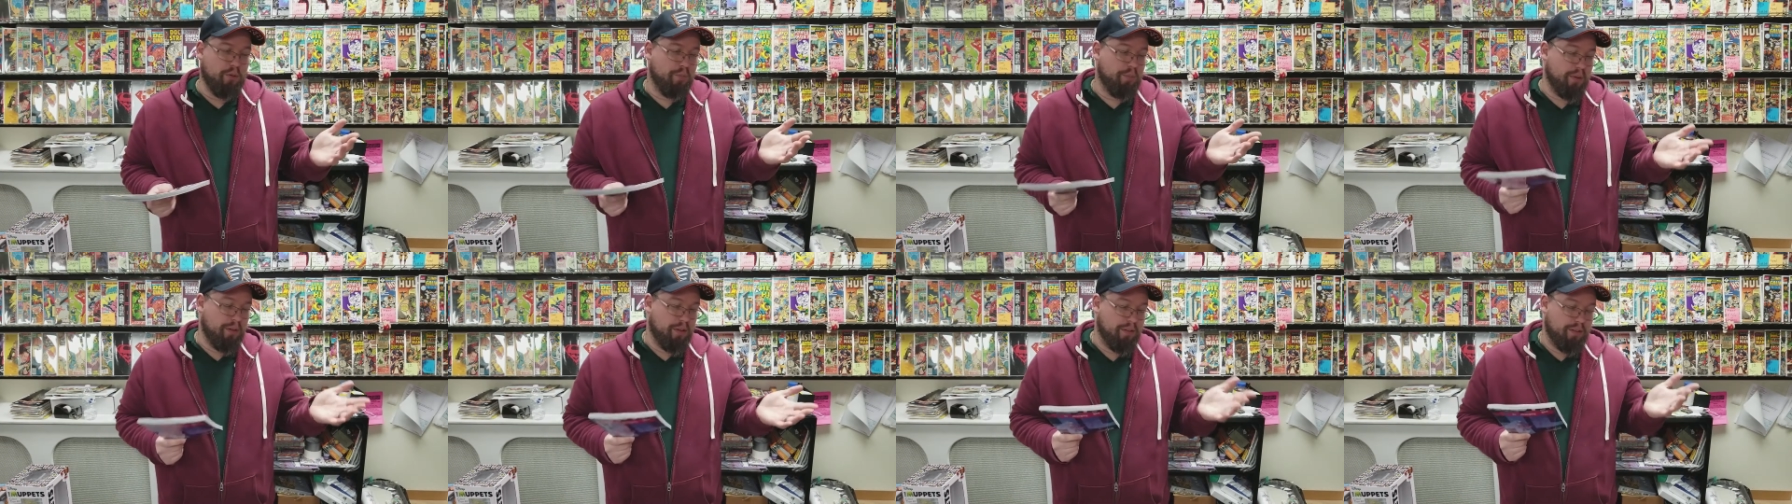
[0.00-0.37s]

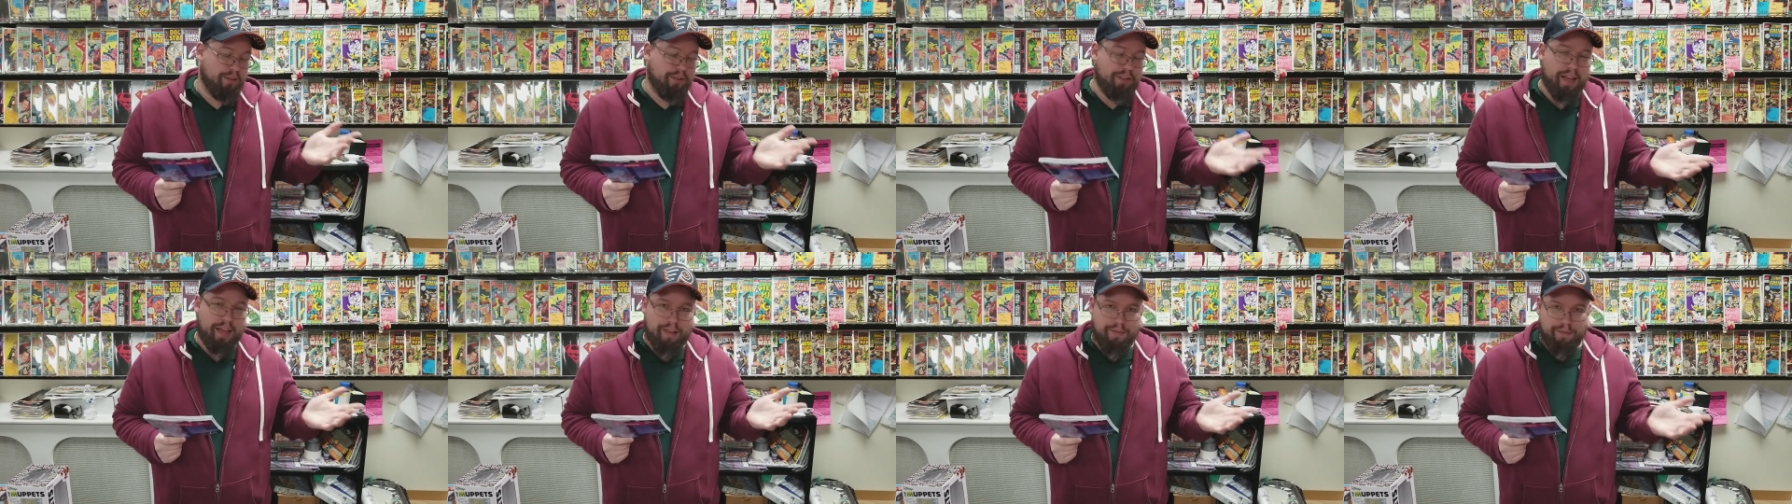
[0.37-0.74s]
but
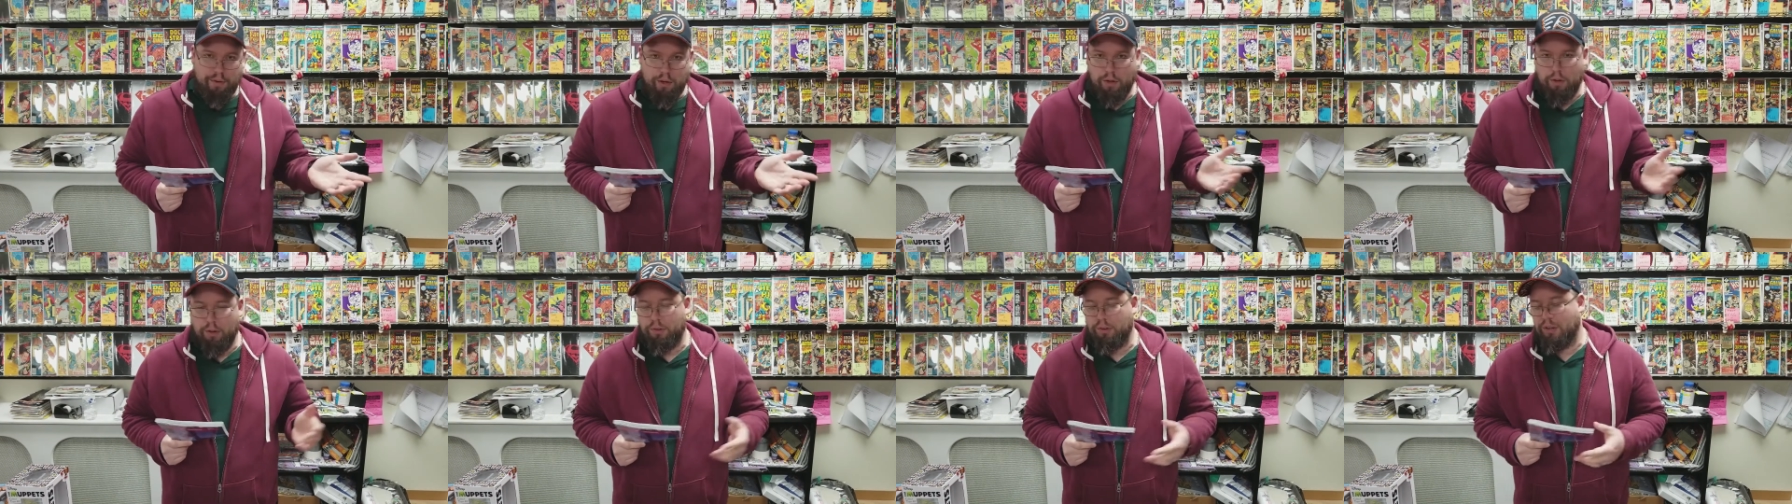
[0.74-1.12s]
Cave
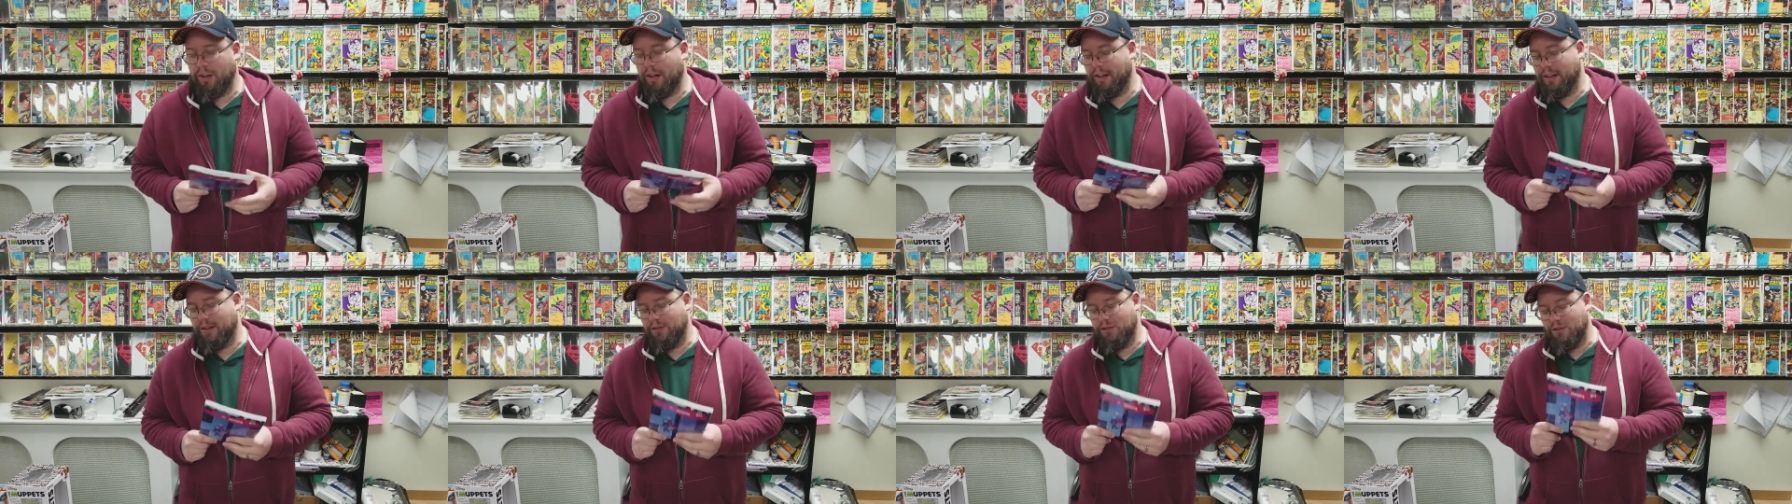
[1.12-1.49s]
Carson
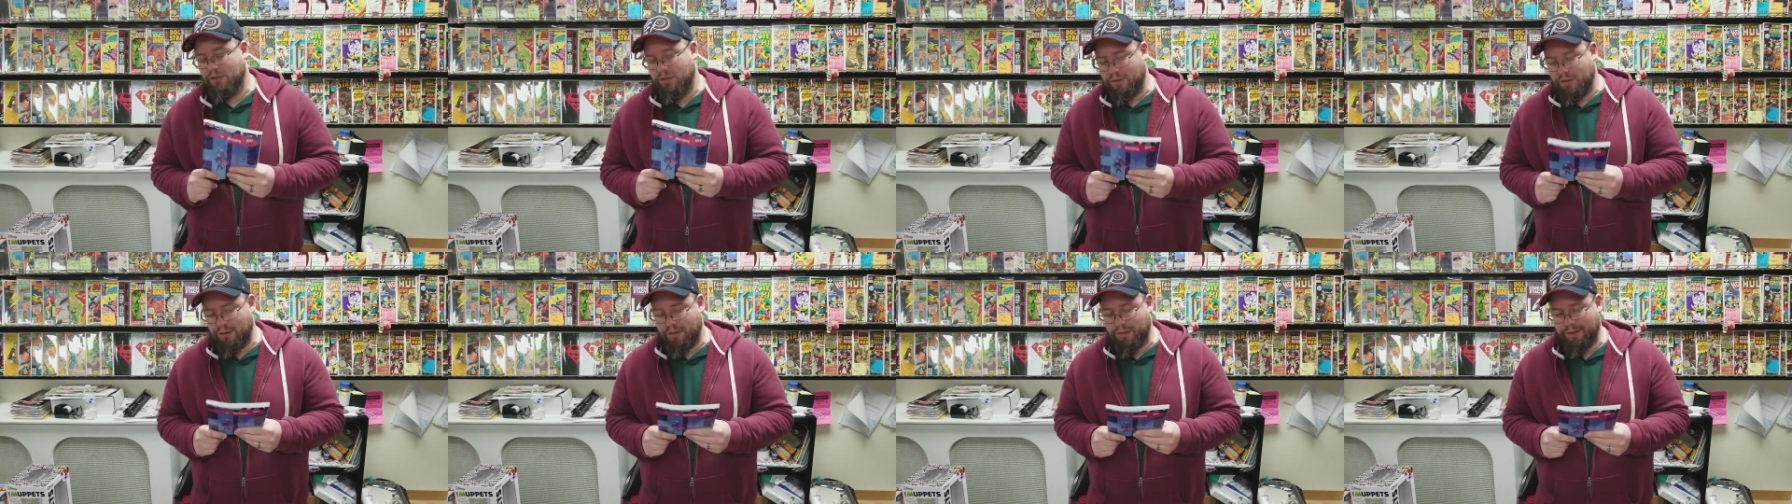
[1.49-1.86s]
I
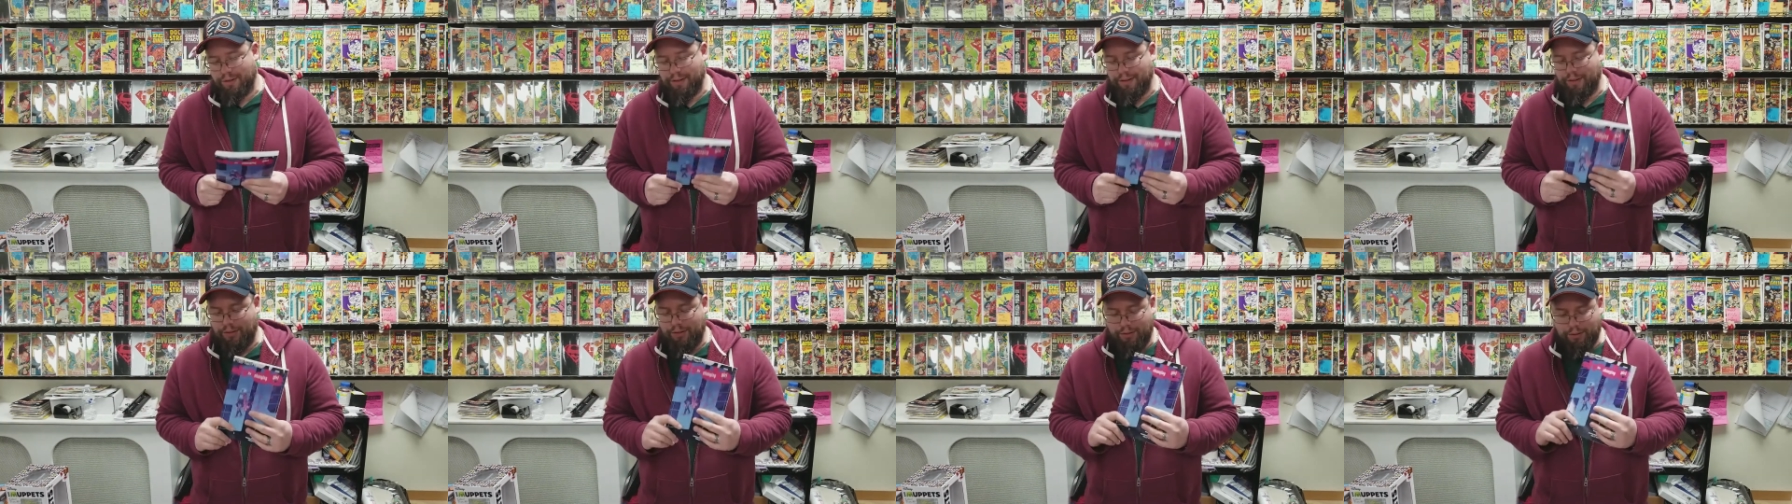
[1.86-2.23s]

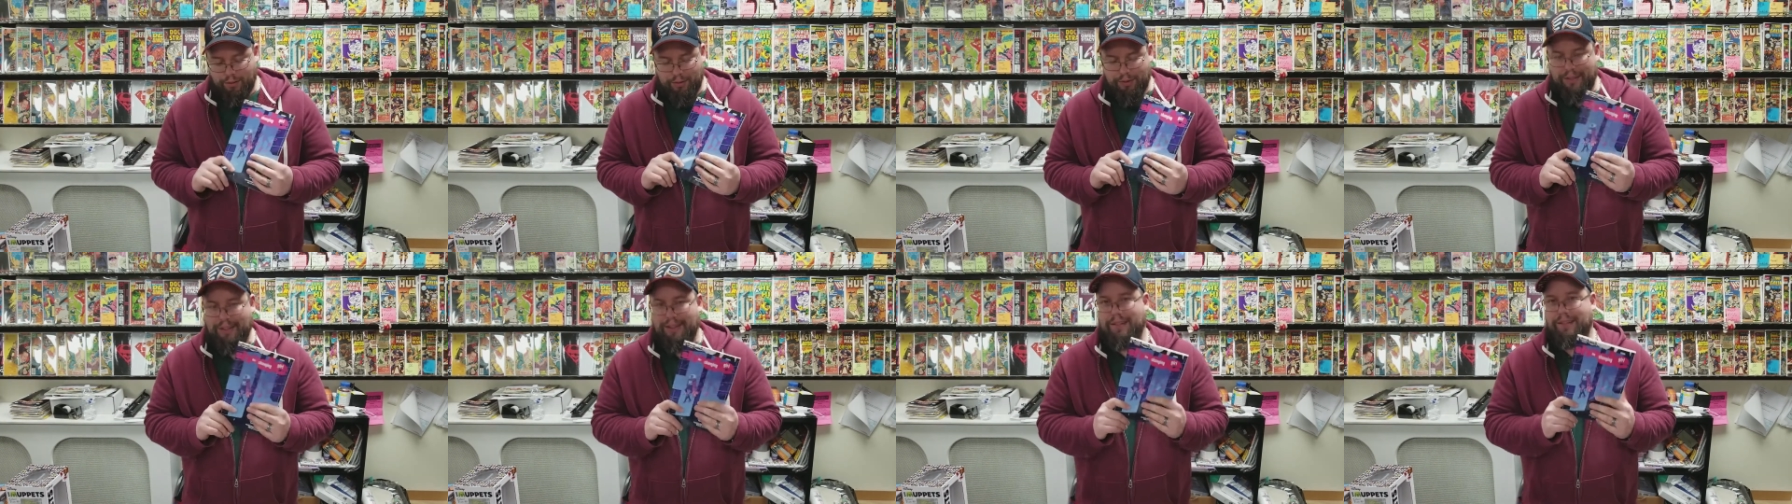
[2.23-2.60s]
enjoyed,
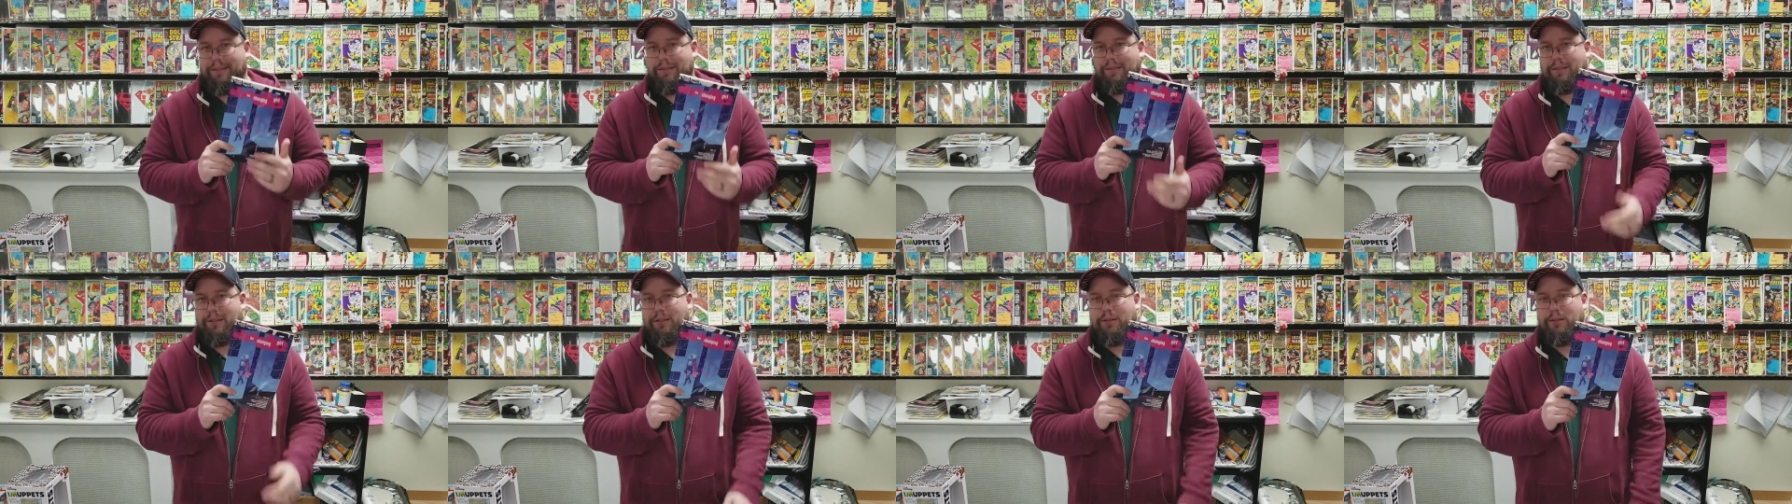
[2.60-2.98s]
so I
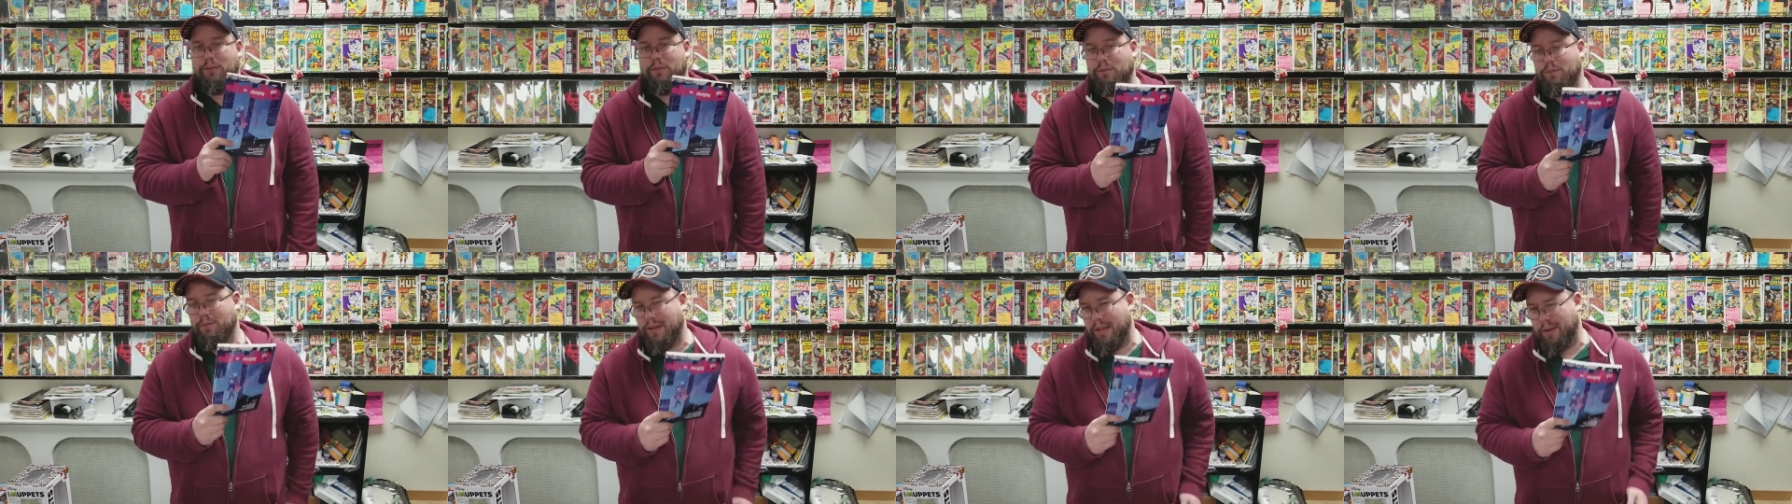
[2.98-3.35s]
don't know.
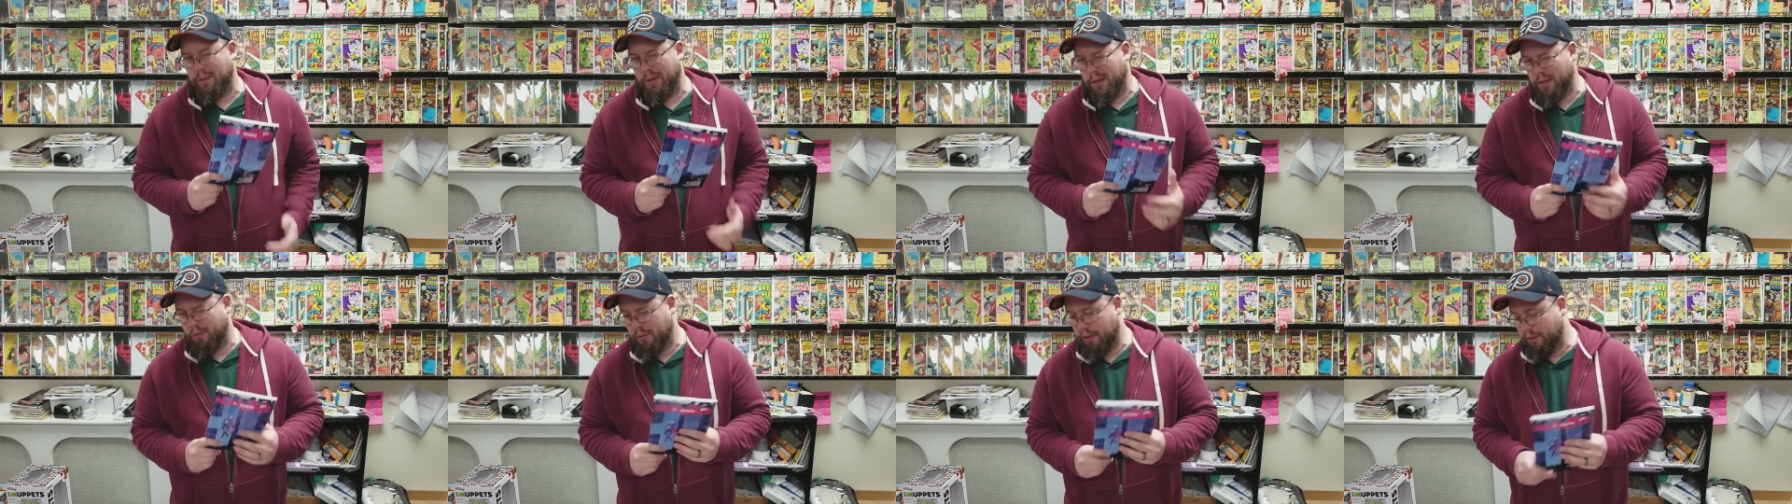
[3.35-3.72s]

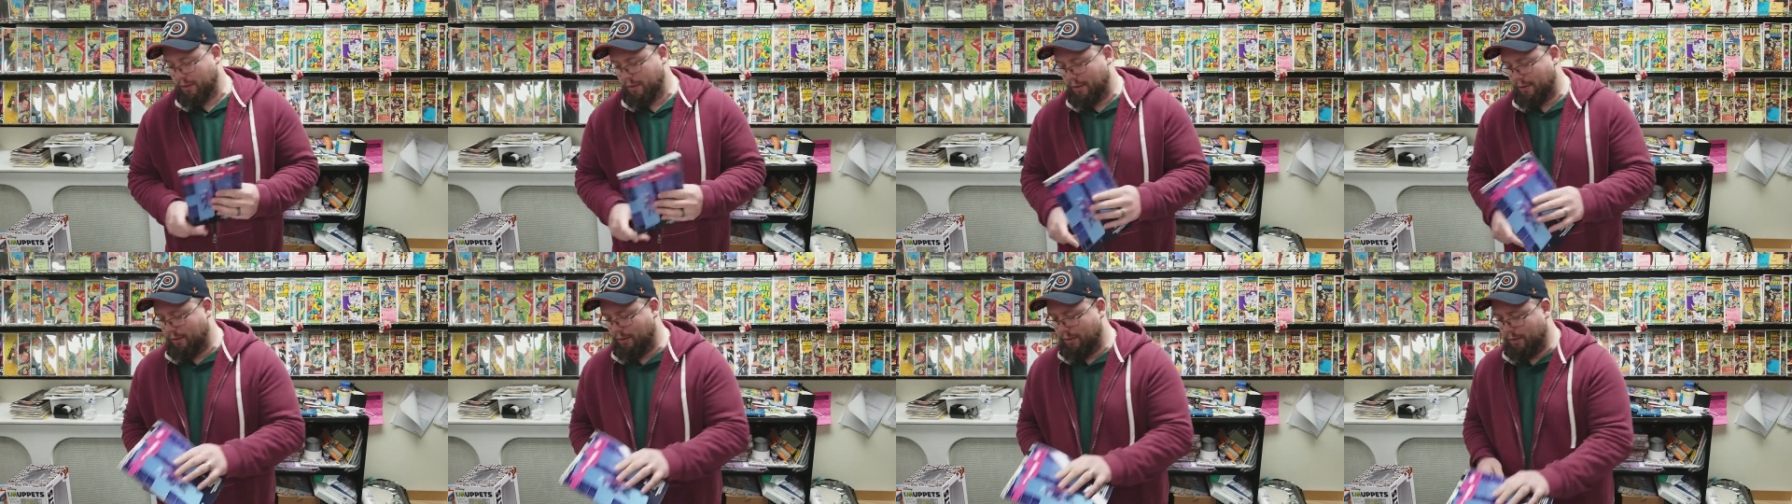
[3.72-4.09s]
Maybe I'll read this.